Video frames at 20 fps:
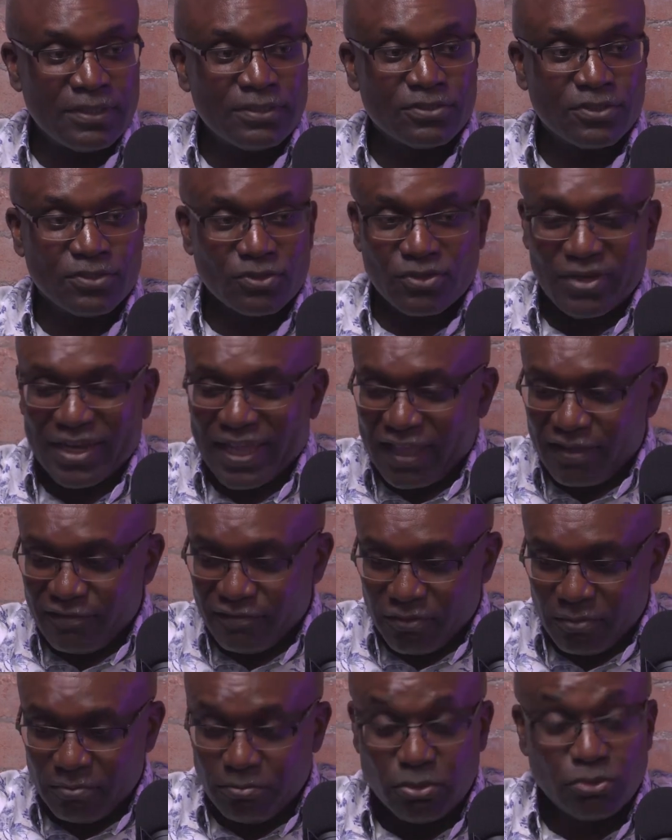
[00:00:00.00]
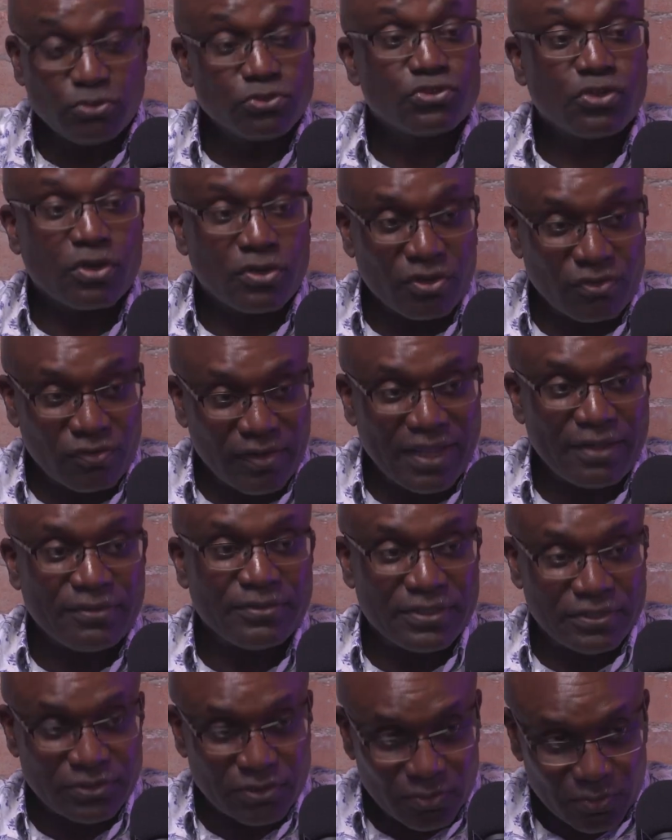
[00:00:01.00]
So you've got to have the boots on the
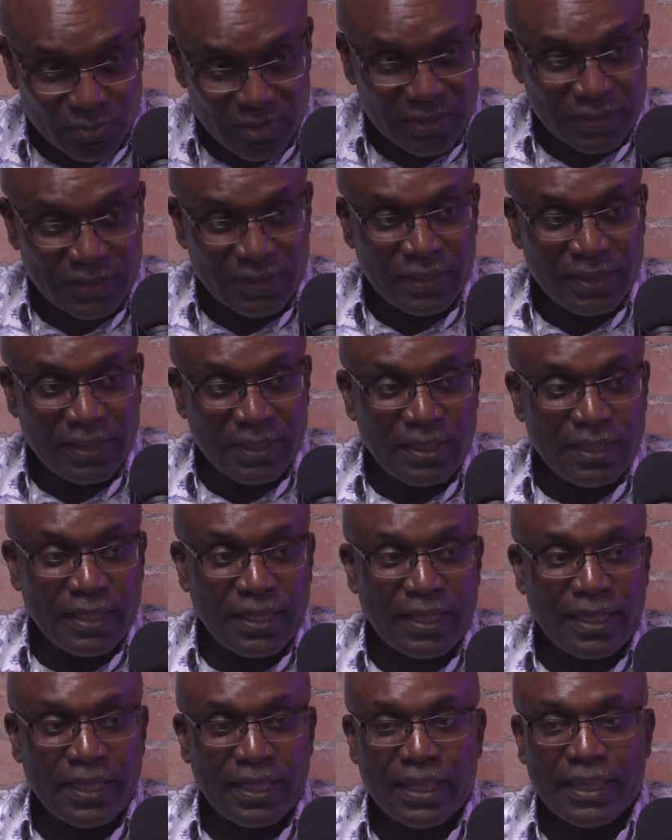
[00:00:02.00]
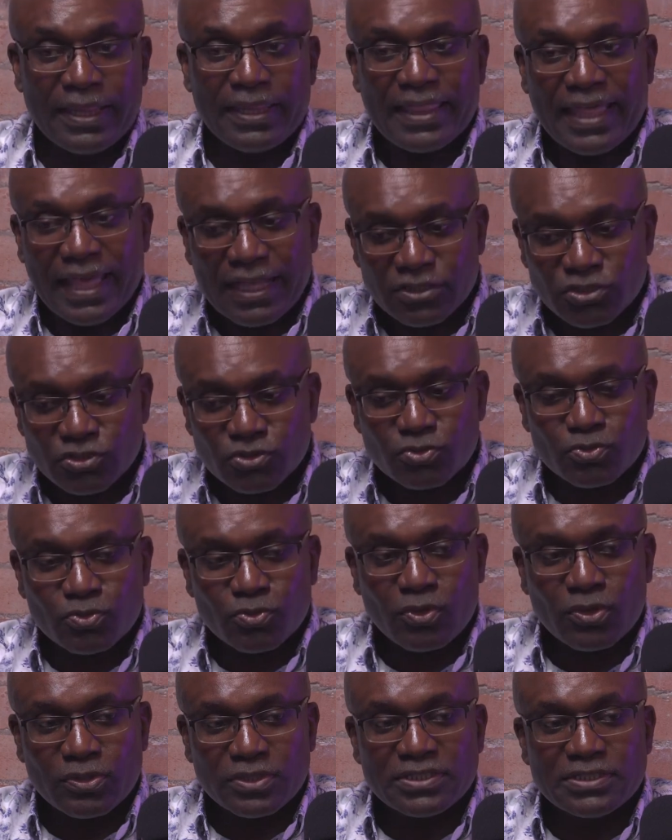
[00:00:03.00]
ground, as it were. And that's
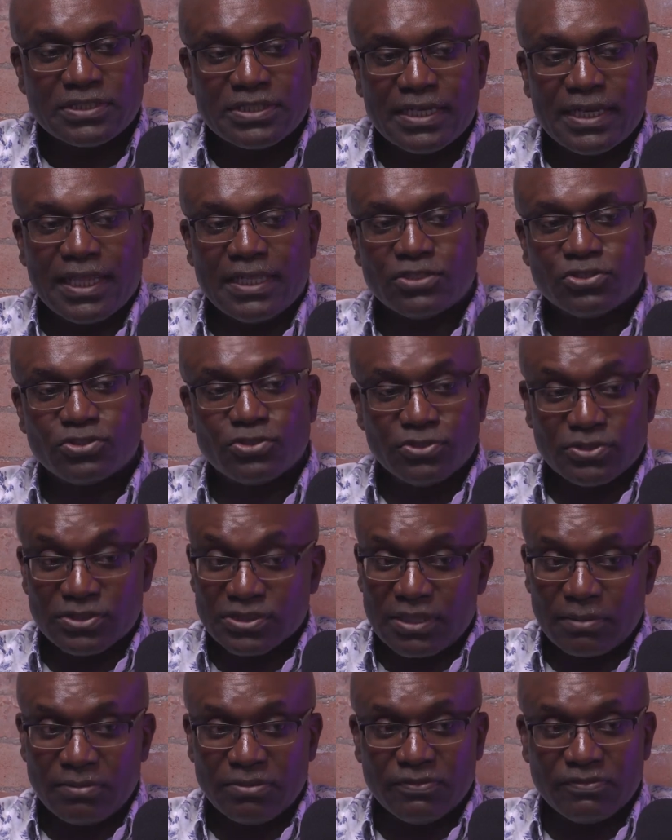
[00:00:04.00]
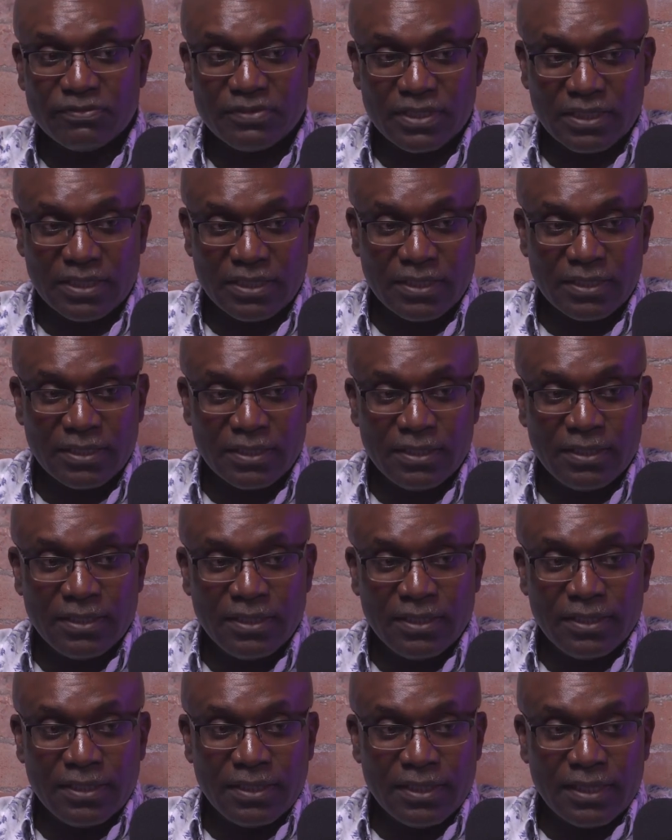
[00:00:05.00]
what led to some of the
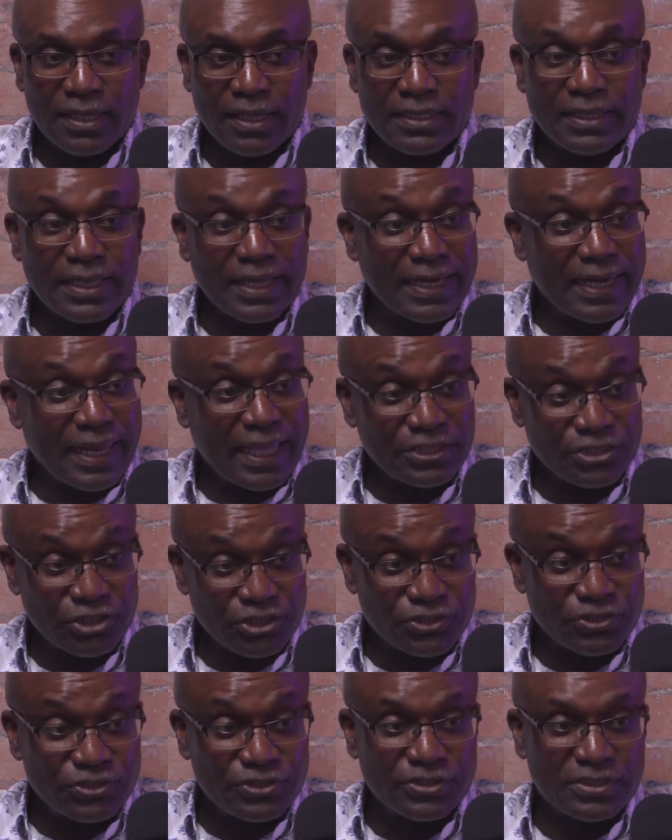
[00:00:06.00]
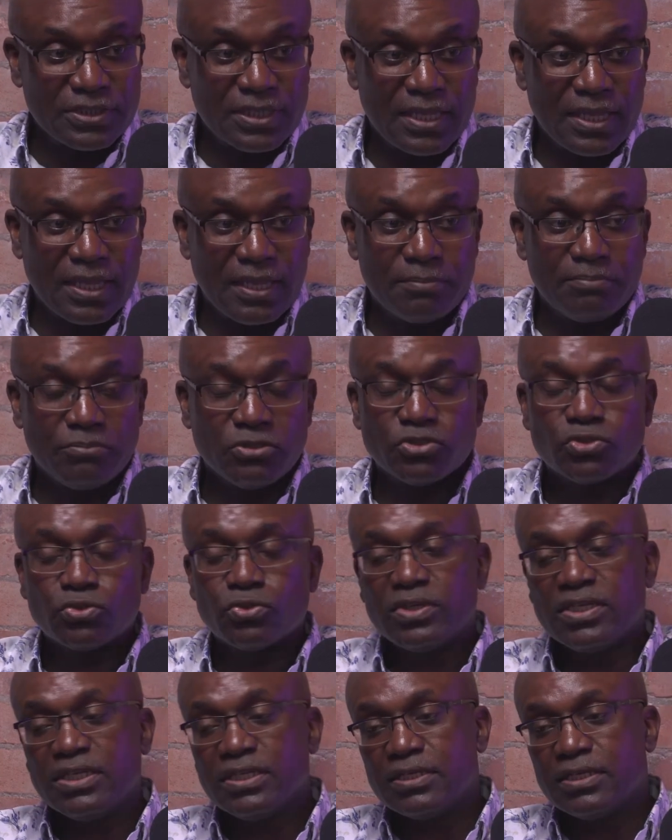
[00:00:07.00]
clashes or
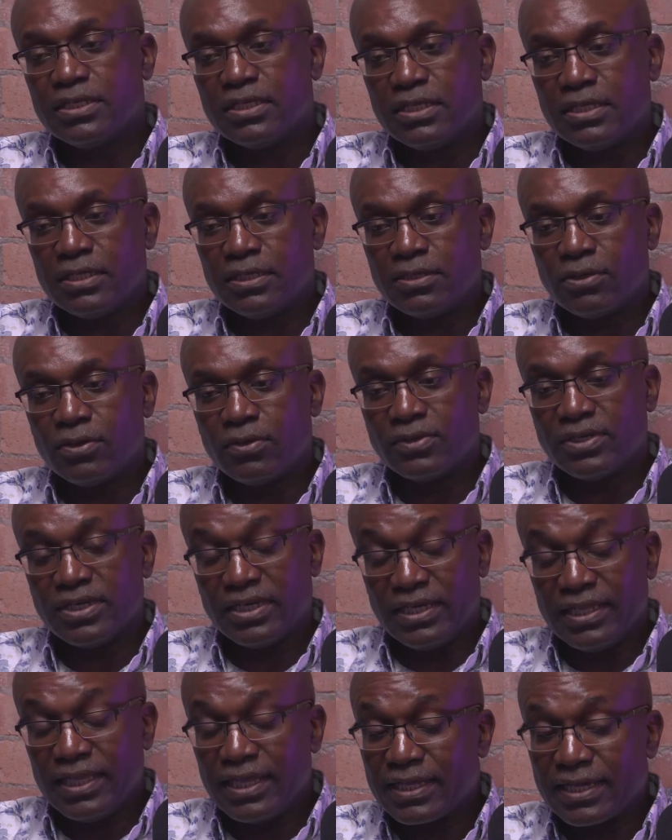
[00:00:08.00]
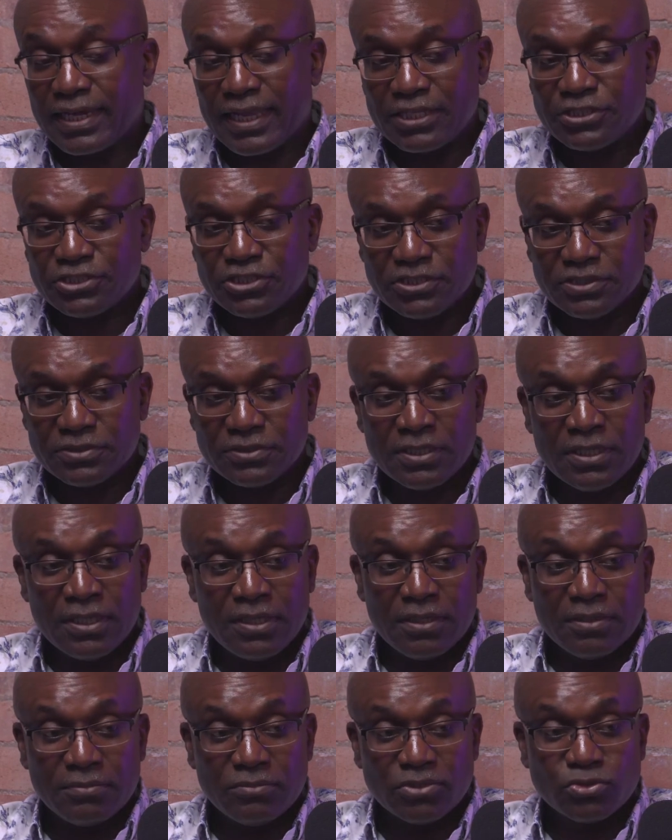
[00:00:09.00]
the near clashes
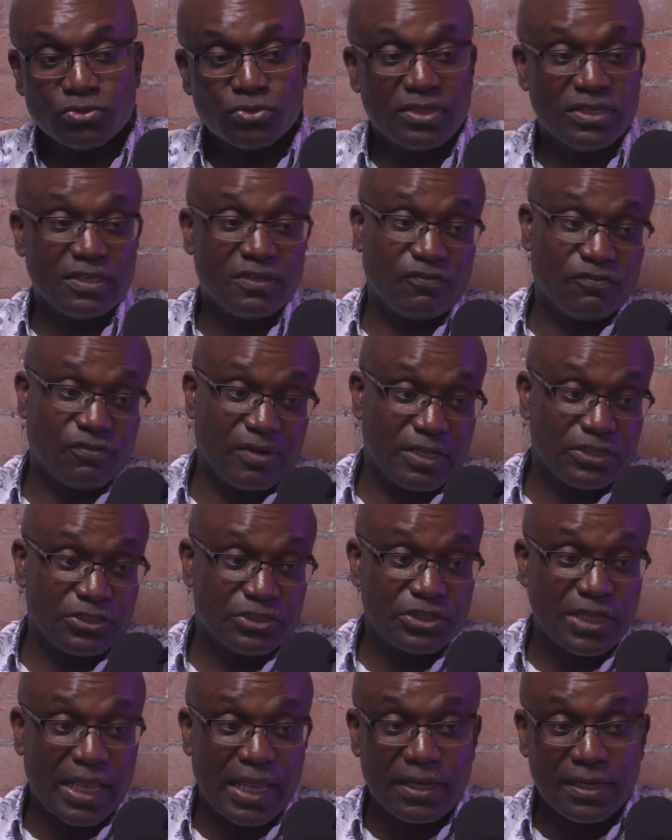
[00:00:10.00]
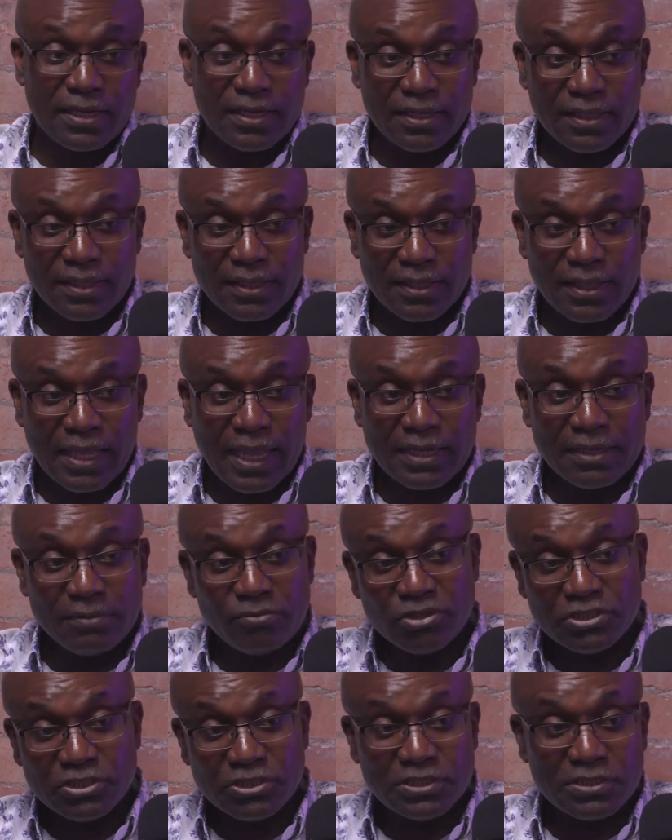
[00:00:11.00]
between the French and the
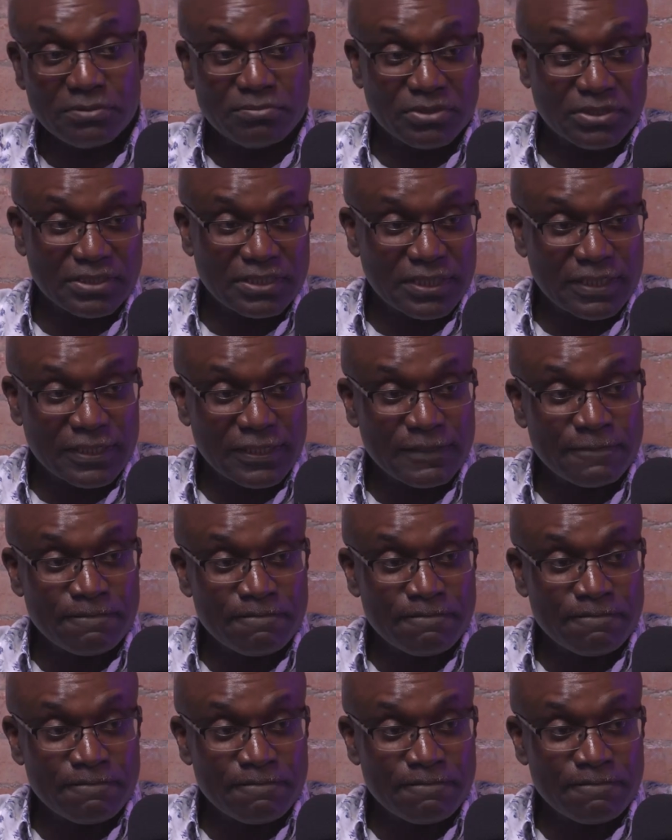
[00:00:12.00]
British in particular.